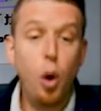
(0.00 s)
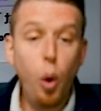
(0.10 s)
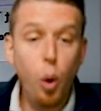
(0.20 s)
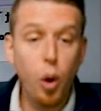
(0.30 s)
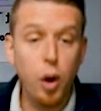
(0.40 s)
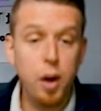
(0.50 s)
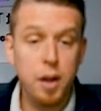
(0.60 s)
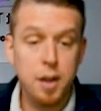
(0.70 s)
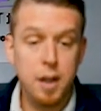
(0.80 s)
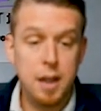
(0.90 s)
Or,
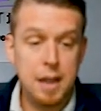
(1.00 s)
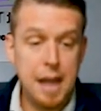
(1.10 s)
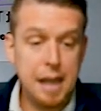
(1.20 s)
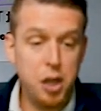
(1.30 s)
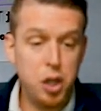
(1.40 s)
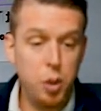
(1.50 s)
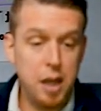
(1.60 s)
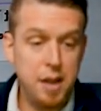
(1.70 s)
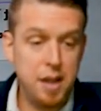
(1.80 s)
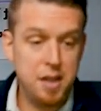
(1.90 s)
like I
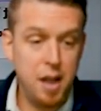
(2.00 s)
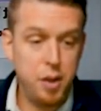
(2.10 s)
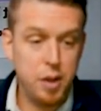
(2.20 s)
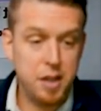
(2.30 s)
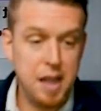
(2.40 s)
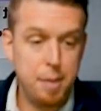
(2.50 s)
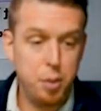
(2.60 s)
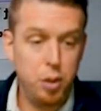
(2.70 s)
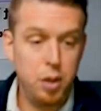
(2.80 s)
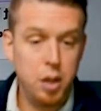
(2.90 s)
showed in this other
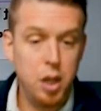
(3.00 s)
example,